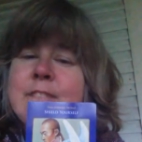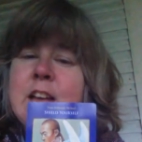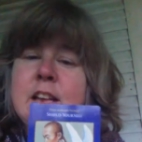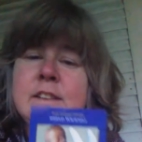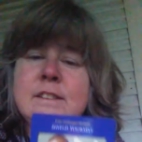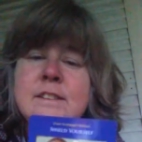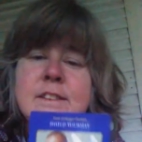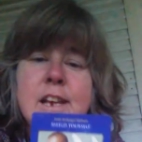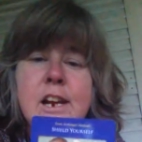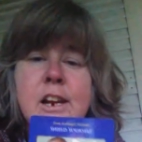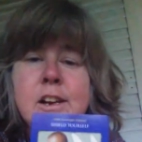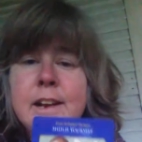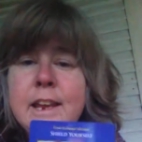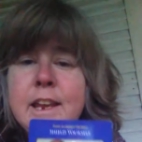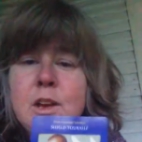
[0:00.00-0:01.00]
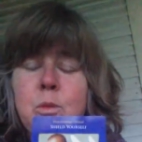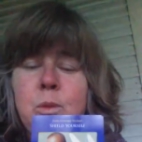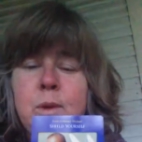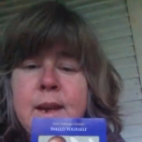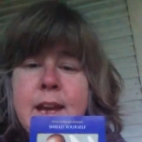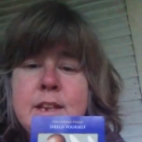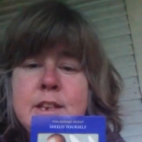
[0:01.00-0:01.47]
on Saturday,
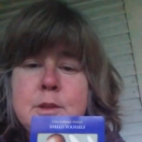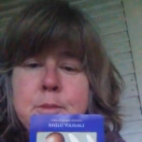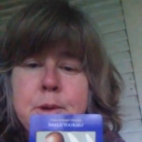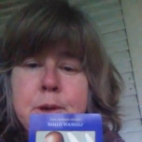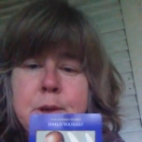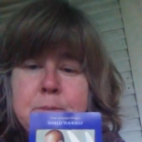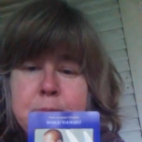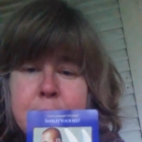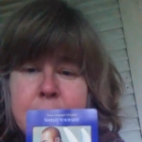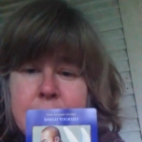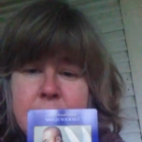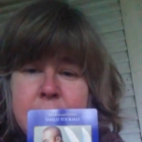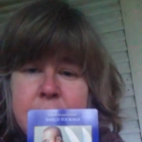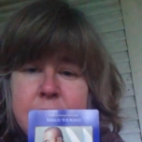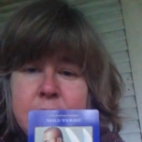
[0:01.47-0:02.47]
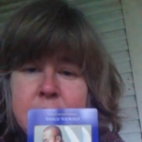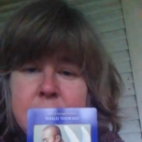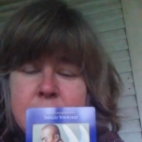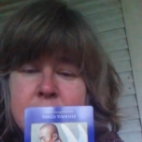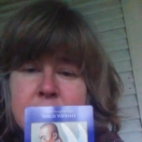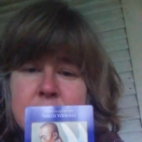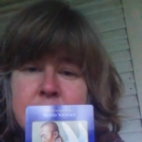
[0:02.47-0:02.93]
we had to put my
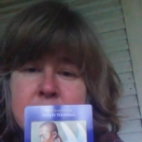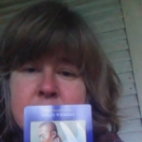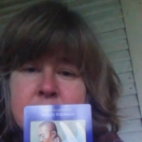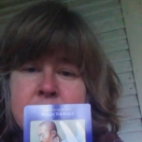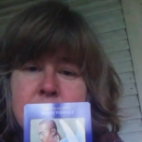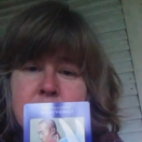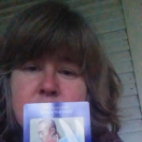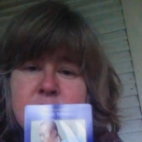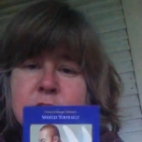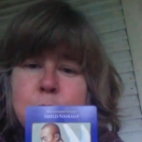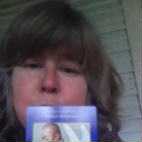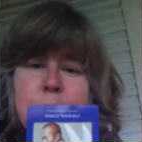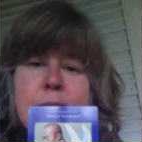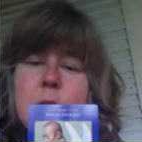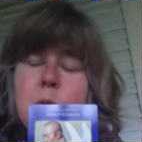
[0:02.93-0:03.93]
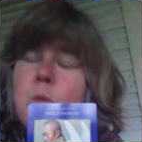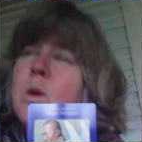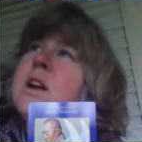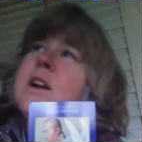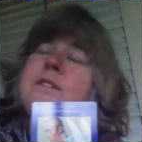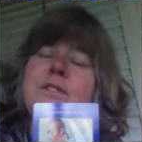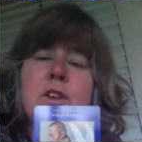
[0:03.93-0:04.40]
sweet,
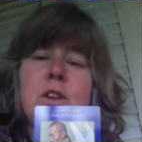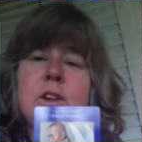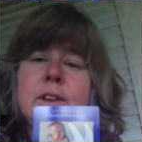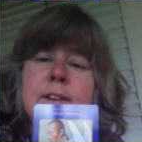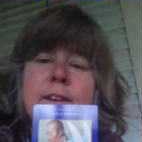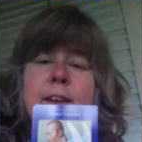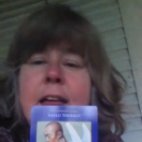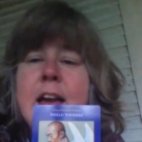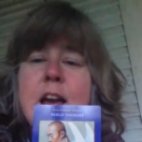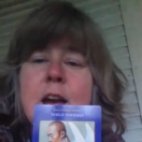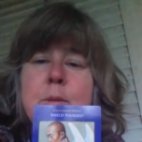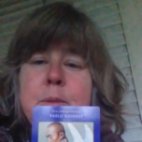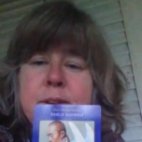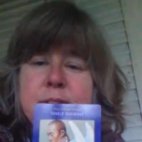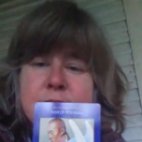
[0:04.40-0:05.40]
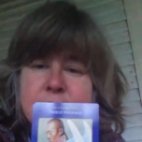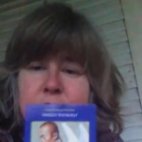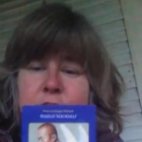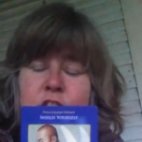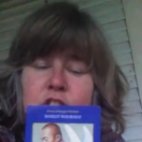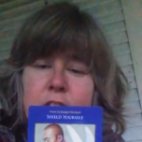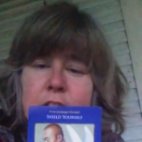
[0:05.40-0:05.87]
wonderful lab
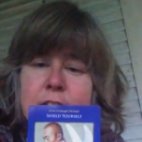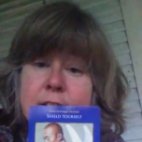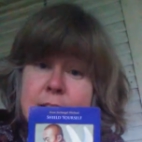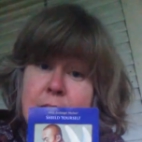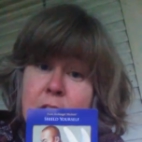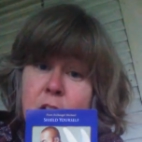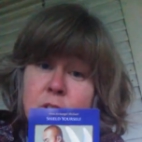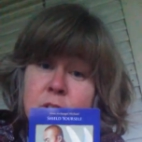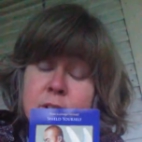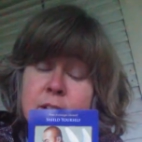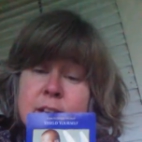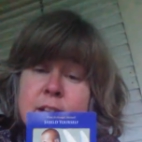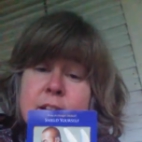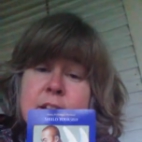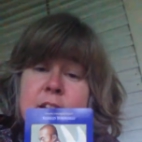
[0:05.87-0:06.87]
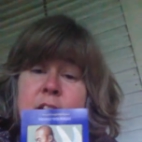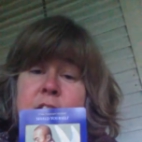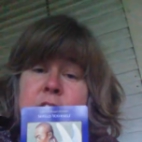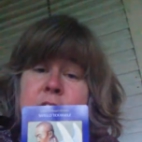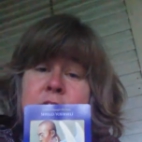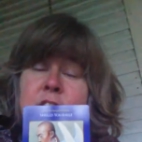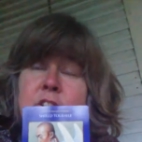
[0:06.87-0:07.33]
sunshine down.
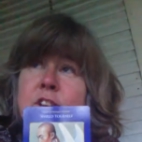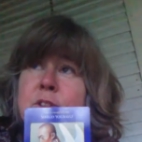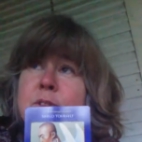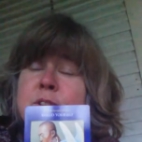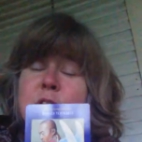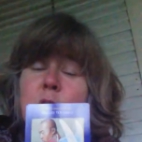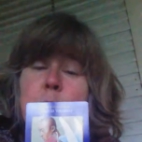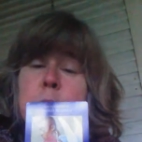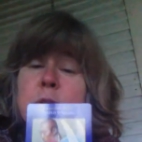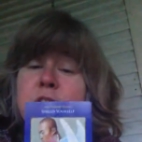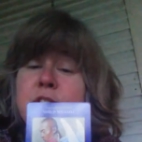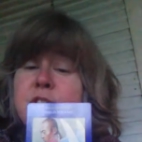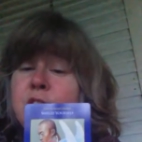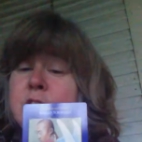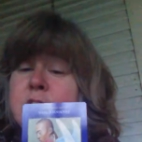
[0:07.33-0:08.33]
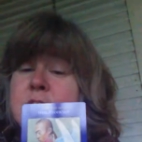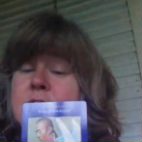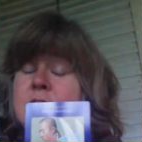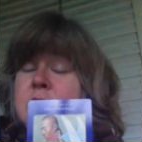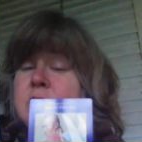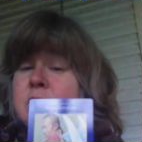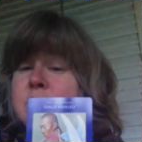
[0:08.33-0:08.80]
She was almost
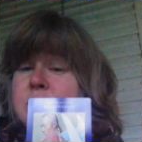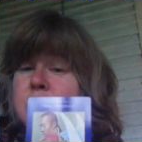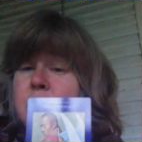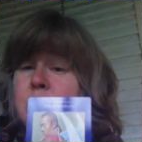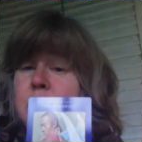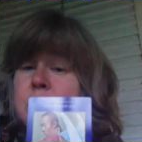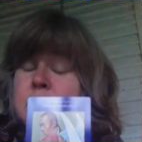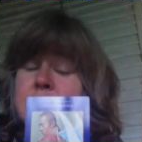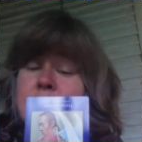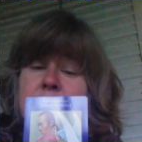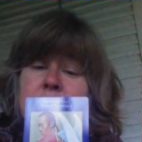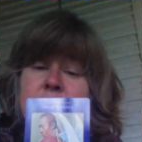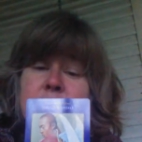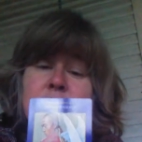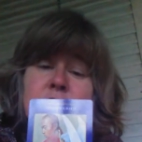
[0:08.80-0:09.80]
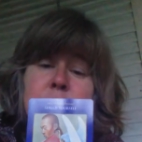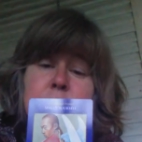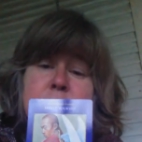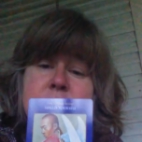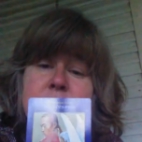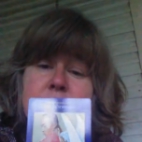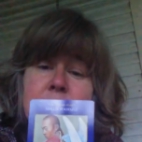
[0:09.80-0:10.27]
14 years old and she
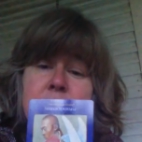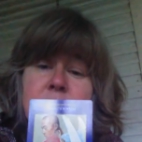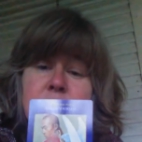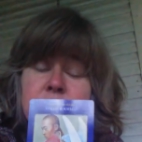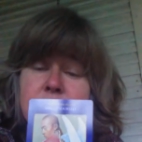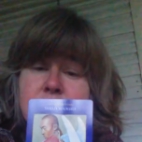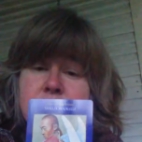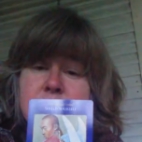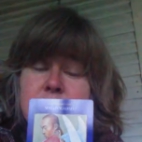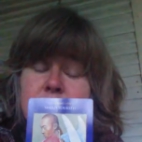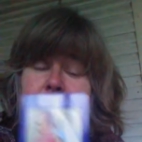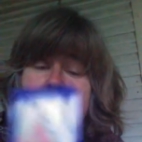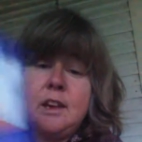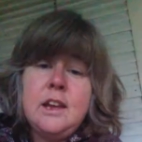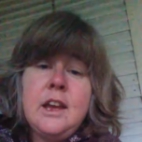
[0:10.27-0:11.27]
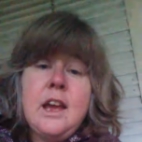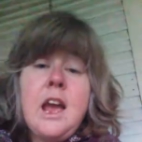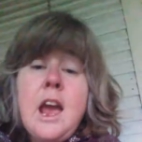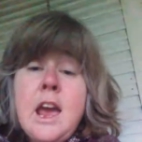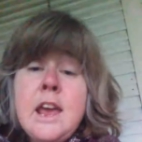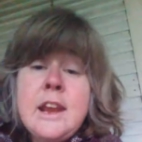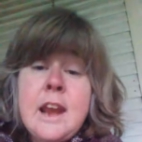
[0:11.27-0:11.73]
was getting real sick.
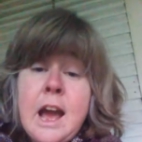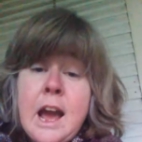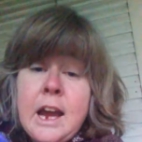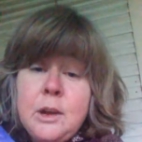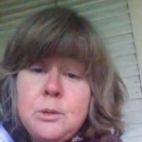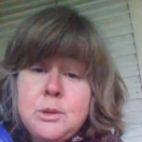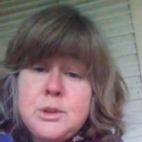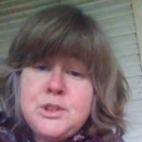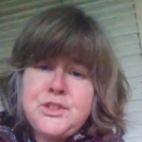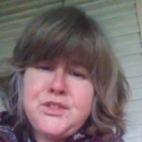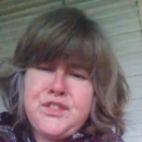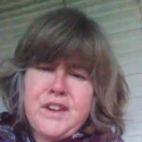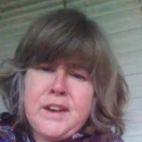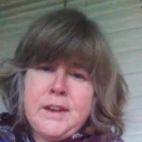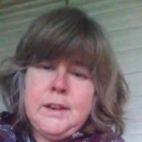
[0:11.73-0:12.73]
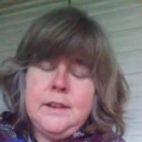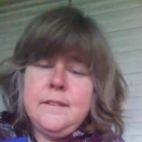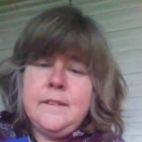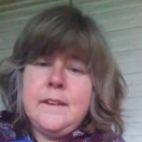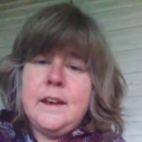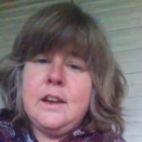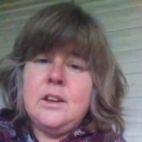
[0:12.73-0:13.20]
And I was
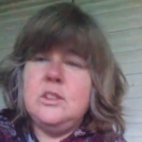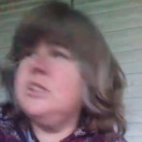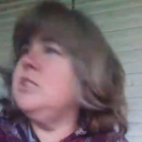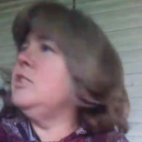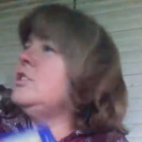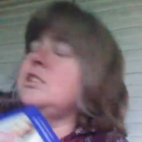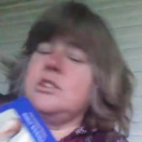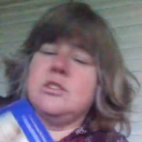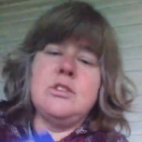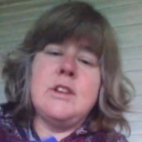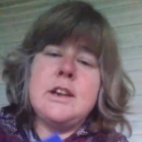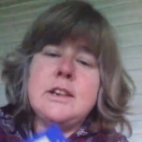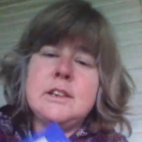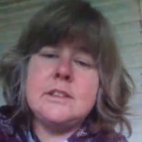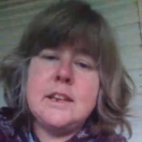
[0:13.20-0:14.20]
finding that just trying